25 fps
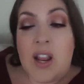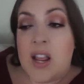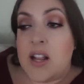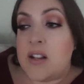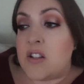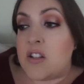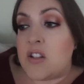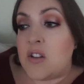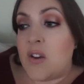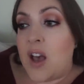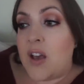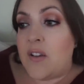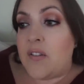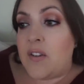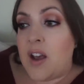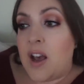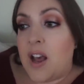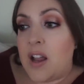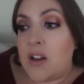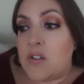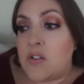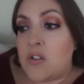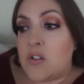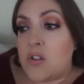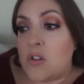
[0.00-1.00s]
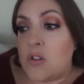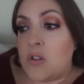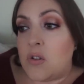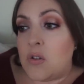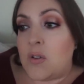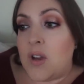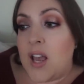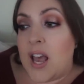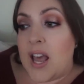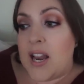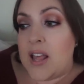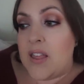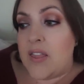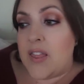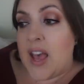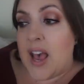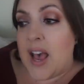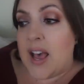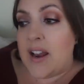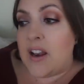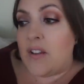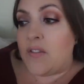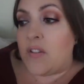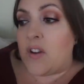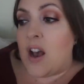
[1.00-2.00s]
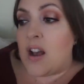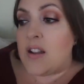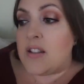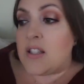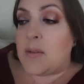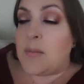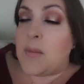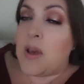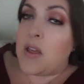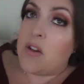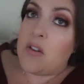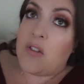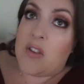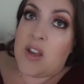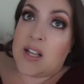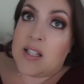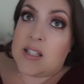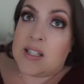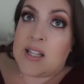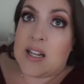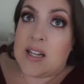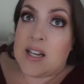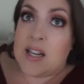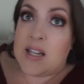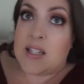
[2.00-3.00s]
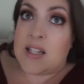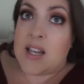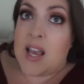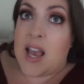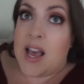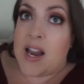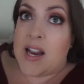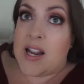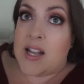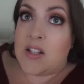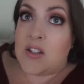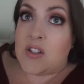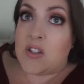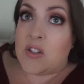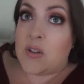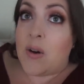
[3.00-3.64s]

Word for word: And so I've got to edit that and I've got some other things I need to edit.